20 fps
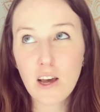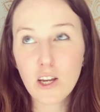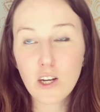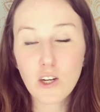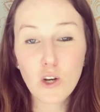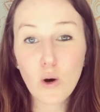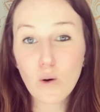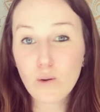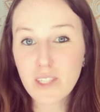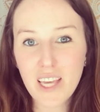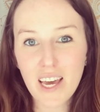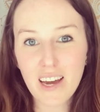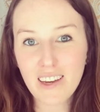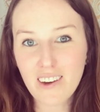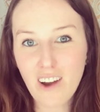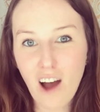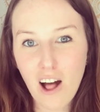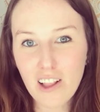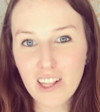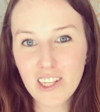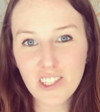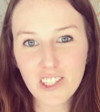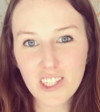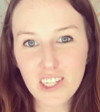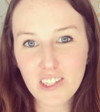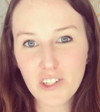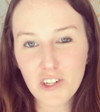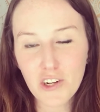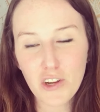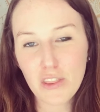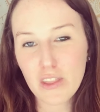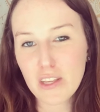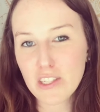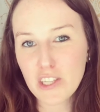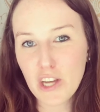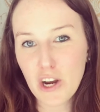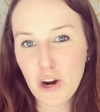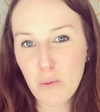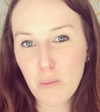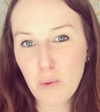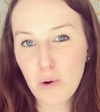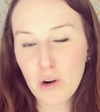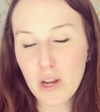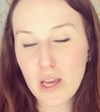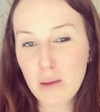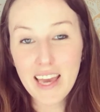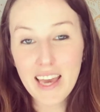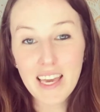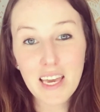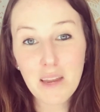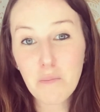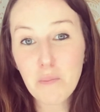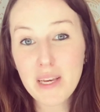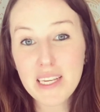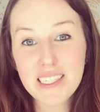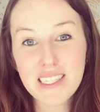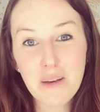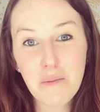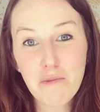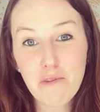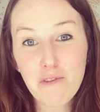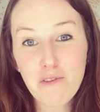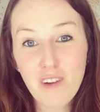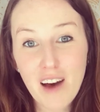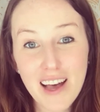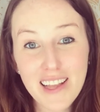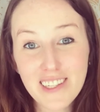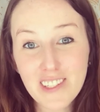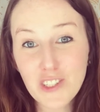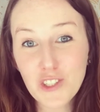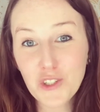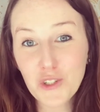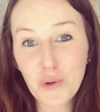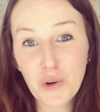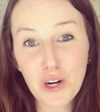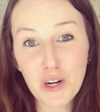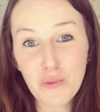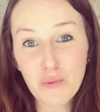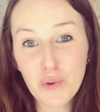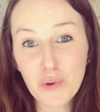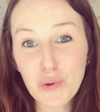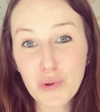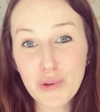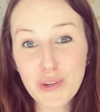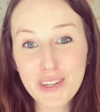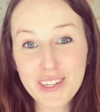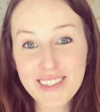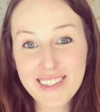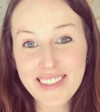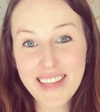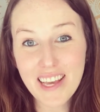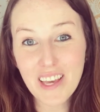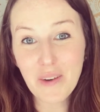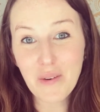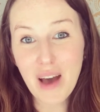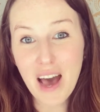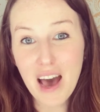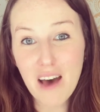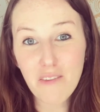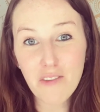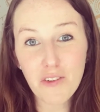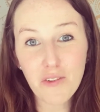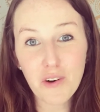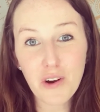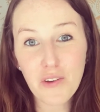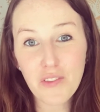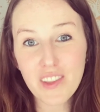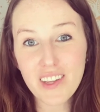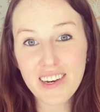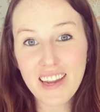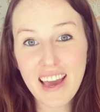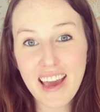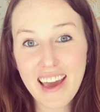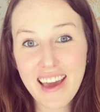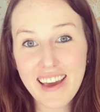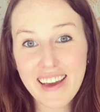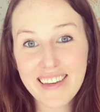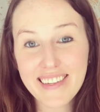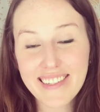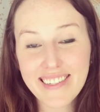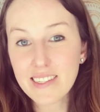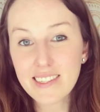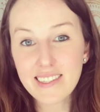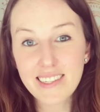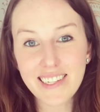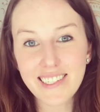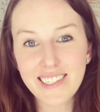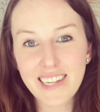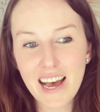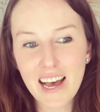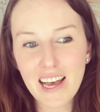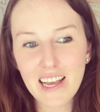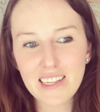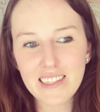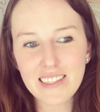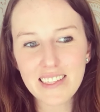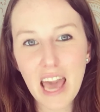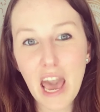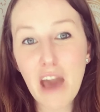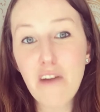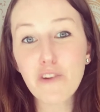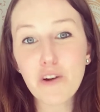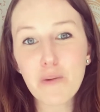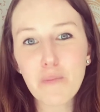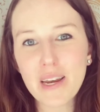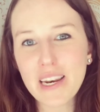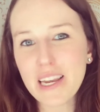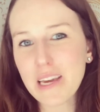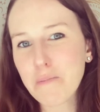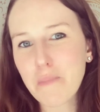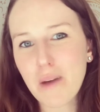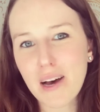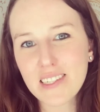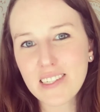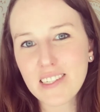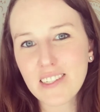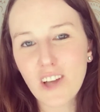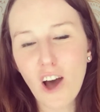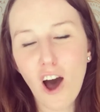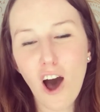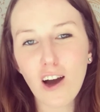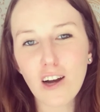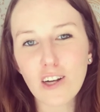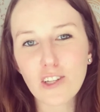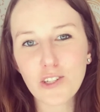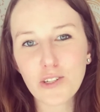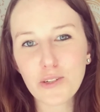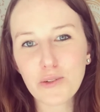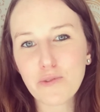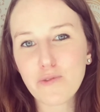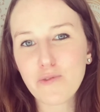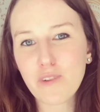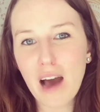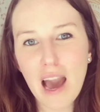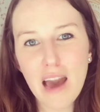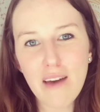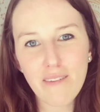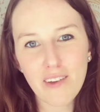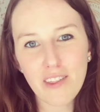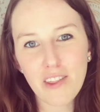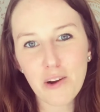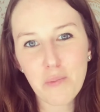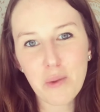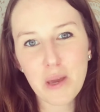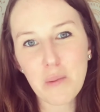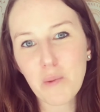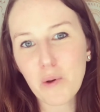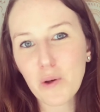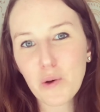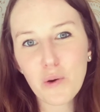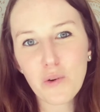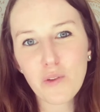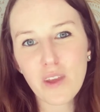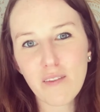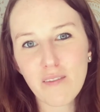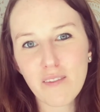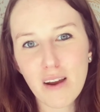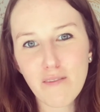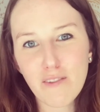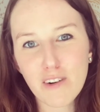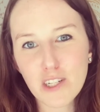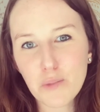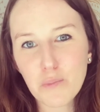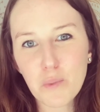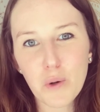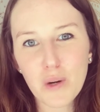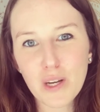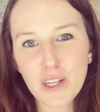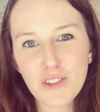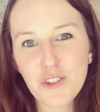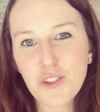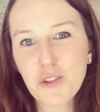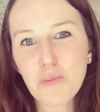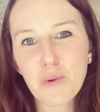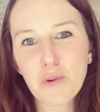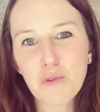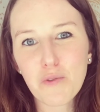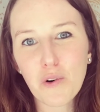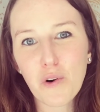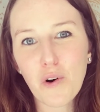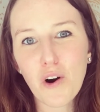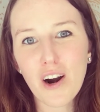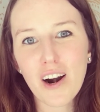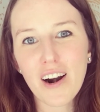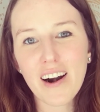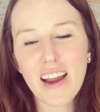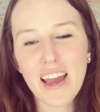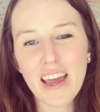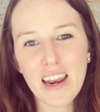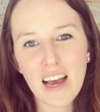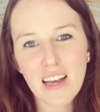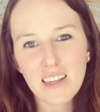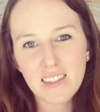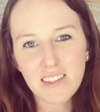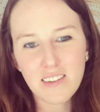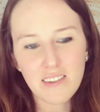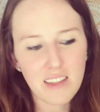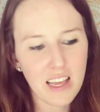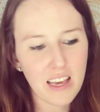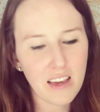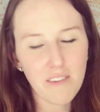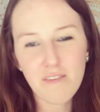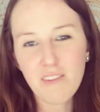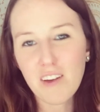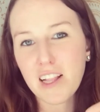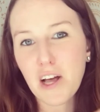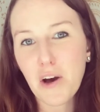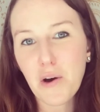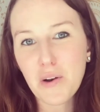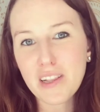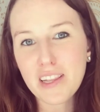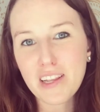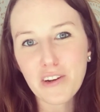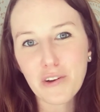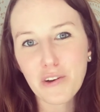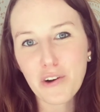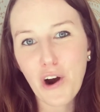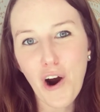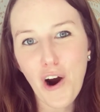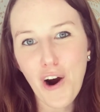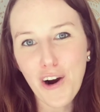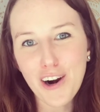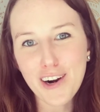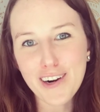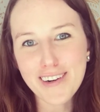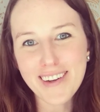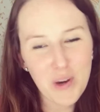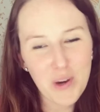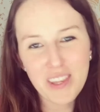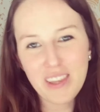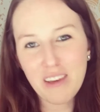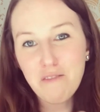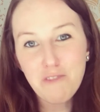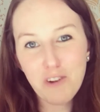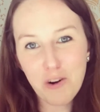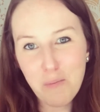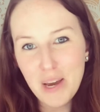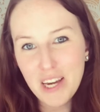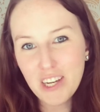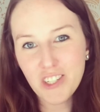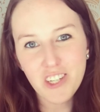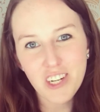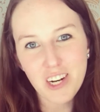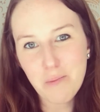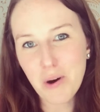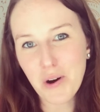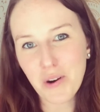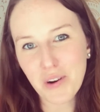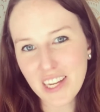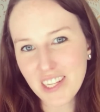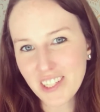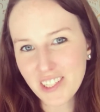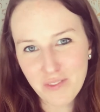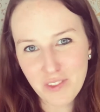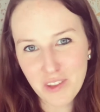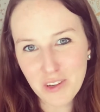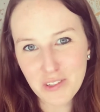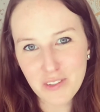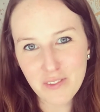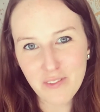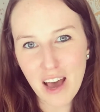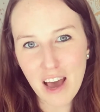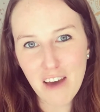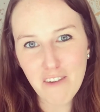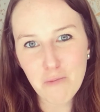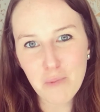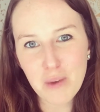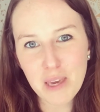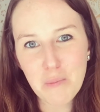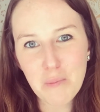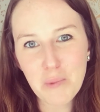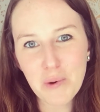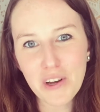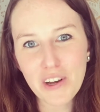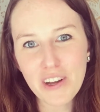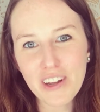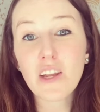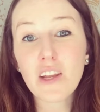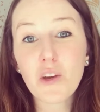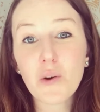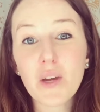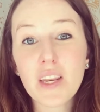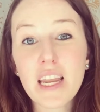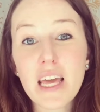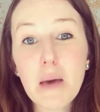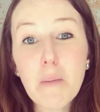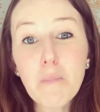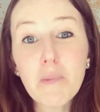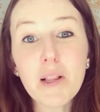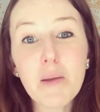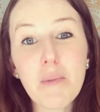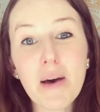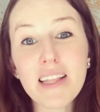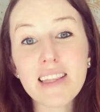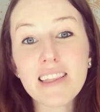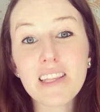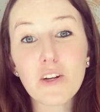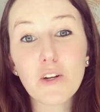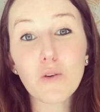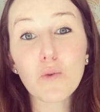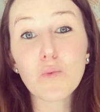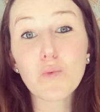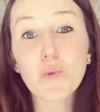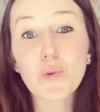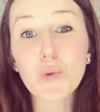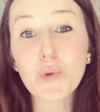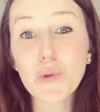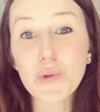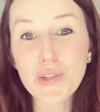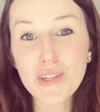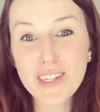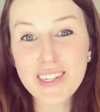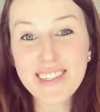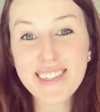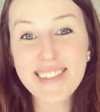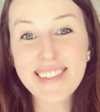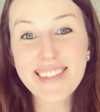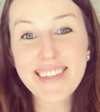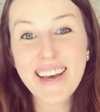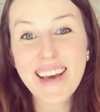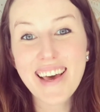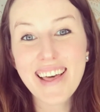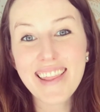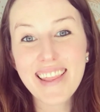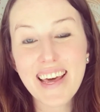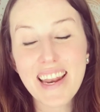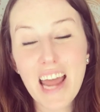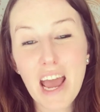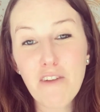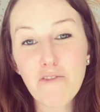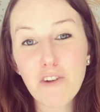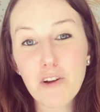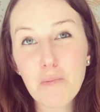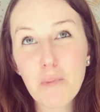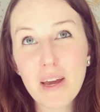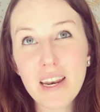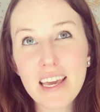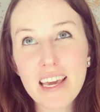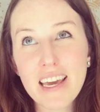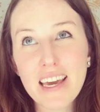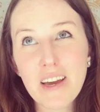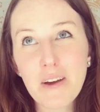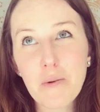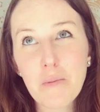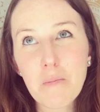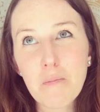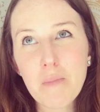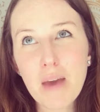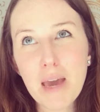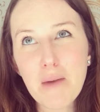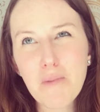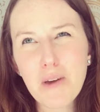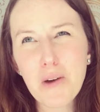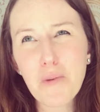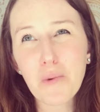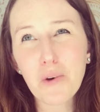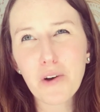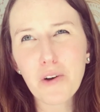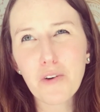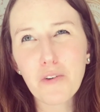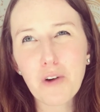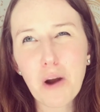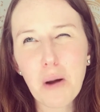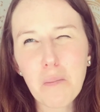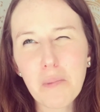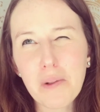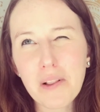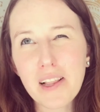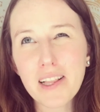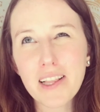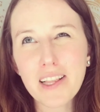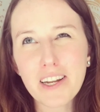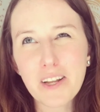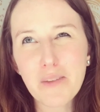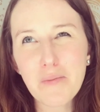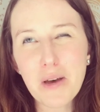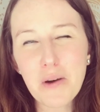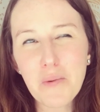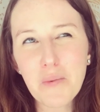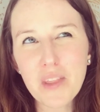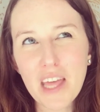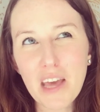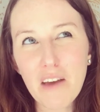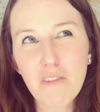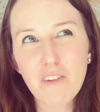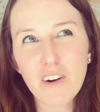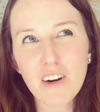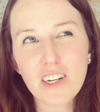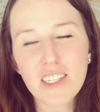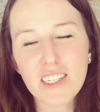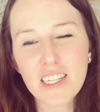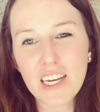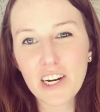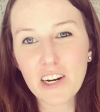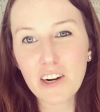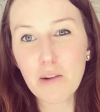no technology during the ceremony. It can be some fun short rules that you have throughout the day, such as everybody must talk to 5 other people who they've never spoken to before and has to like fill out a little card with information about each of those 5 people. You can implement little rules that everybody maybe will grumble a little bit when they first hear